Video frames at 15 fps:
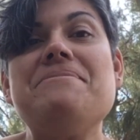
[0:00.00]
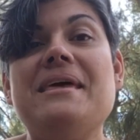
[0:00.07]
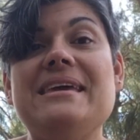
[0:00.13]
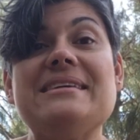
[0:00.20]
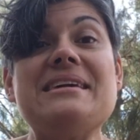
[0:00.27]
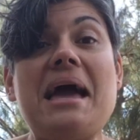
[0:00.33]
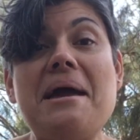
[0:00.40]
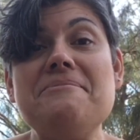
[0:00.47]

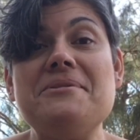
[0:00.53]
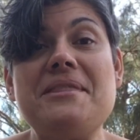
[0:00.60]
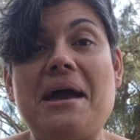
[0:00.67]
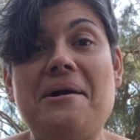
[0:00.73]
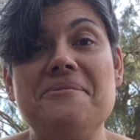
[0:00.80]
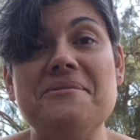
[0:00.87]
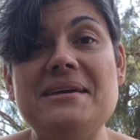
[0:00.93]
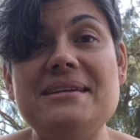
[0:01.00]
It came
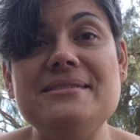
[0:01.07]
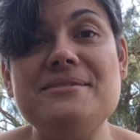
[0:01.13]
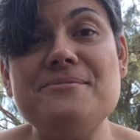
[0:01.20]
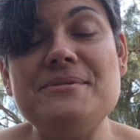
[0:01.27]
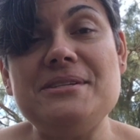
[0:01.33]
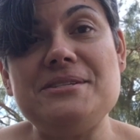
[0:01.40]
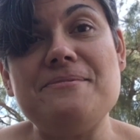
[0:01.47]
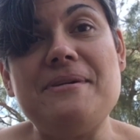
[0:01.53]
without wind,
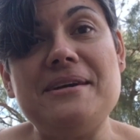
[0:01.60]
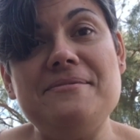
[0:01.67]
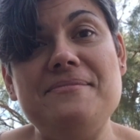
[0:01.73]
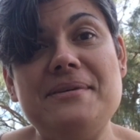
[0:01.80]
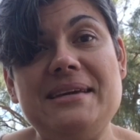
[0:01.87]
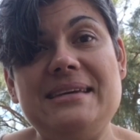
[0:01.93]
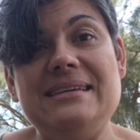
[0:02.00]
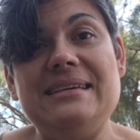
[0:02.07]
which made
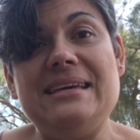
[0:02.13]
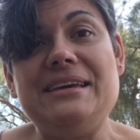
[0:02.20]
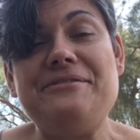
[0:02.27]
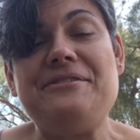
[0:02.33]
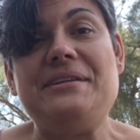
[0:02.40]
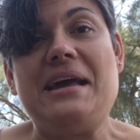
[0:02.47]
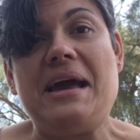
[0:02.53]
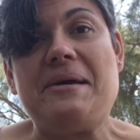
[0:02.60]
me
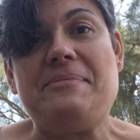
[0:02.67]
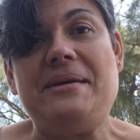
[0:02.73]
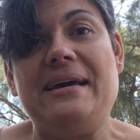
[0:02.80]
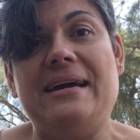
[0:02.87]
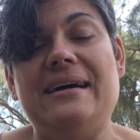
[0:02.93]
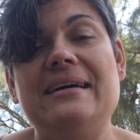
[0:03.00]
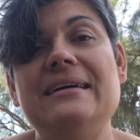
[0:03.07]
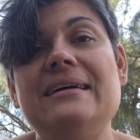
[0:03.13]
even
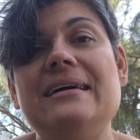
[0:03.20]
happier.